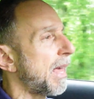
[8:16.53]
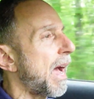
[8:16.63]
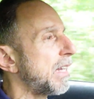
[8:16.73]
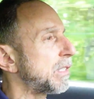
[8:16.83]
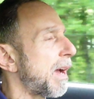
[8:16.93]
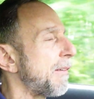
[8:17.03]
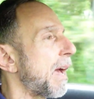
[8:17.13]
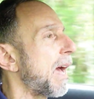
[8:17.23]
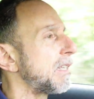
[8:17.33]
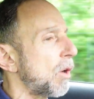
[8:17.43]
the iDrive,
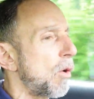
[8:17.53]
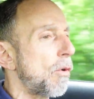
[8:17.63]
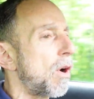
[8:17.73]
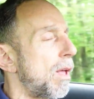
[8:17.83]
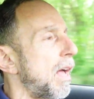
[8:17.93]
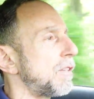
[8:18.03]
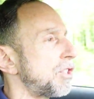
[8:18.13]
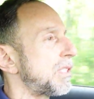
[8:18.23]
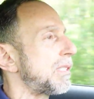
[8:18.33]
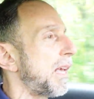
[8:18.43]
guys. Overall, I'll
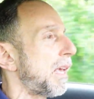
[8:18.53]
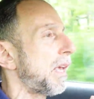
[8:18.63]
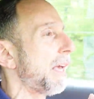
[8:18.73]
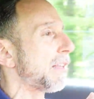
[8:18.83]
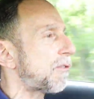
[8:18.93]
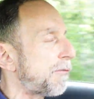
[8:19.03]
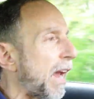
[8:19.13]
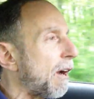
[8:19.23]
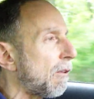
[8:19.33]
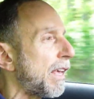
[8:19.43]
just say it's
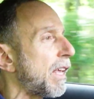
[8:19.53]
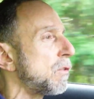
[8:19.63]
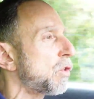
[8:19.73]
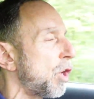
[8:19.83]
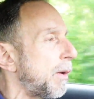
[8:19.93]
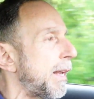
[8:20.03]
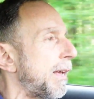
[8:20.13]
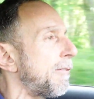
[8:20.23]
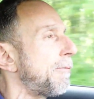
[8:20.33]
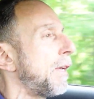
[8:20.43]
fairly
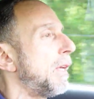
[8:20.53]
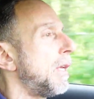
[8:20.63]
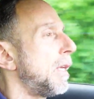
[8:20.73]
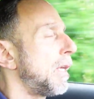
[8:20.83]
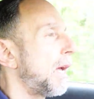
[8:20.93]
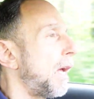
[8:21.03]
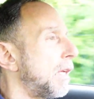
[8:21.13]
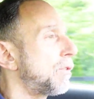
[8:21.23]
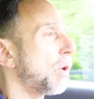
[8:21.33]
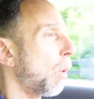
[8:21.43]
intuitive
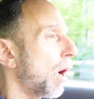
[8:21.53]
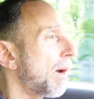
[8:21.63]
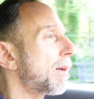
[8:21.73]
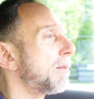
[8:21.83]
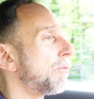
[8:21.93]
to work.